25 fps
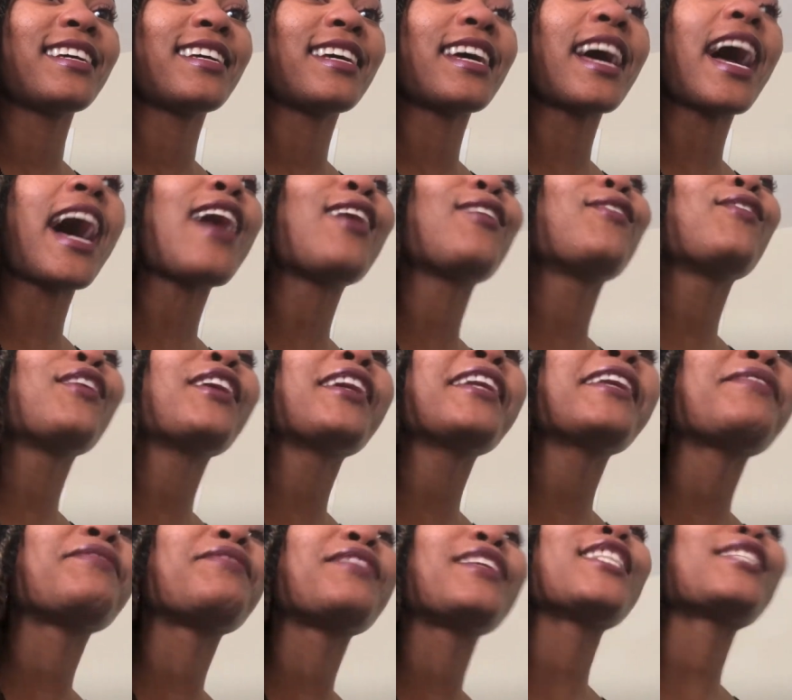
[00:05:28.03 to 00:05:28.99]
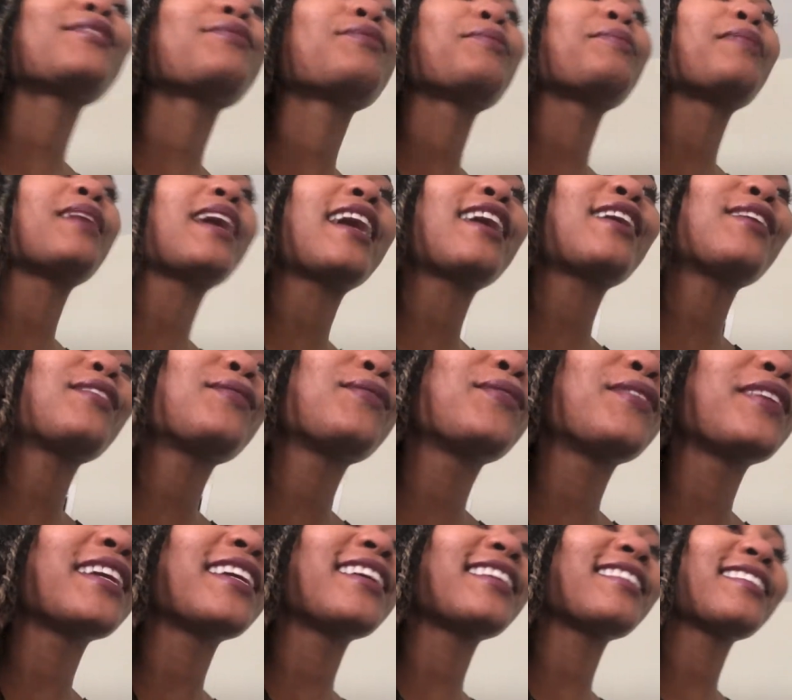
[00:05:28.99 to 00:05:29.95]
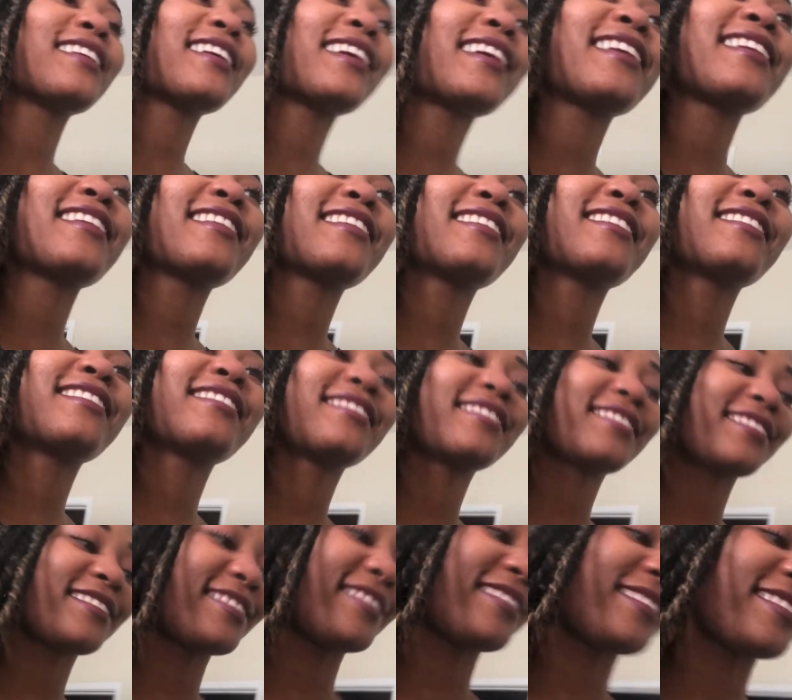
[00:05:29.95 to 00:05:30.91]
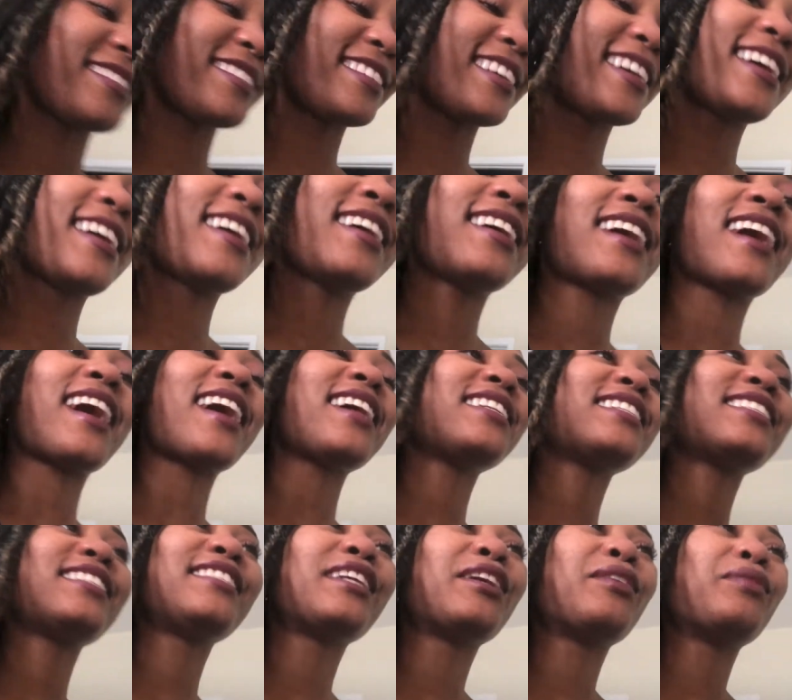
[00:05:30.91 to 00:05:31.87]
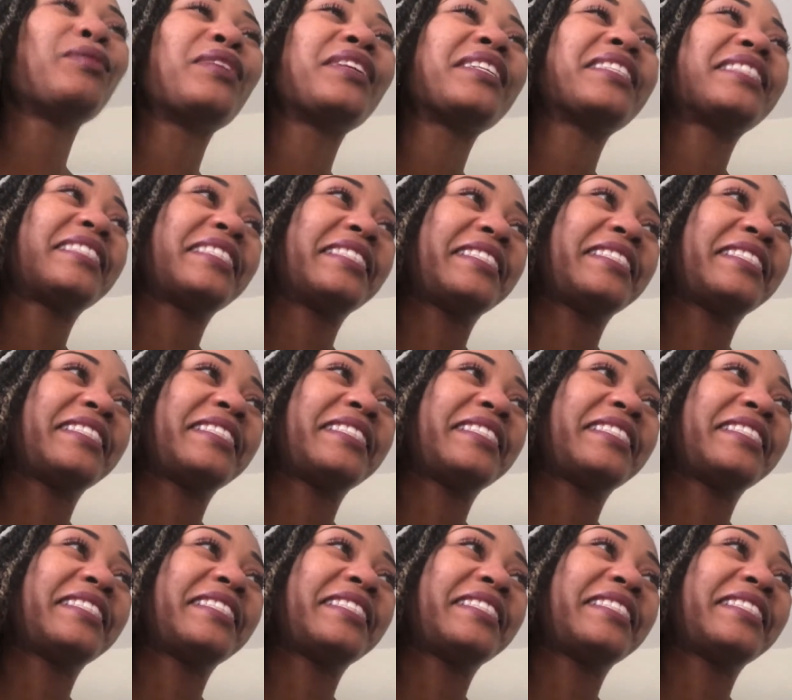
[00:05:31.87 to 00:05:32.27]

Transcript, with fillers: I want it visible, but I don't want it, like, I just don't want.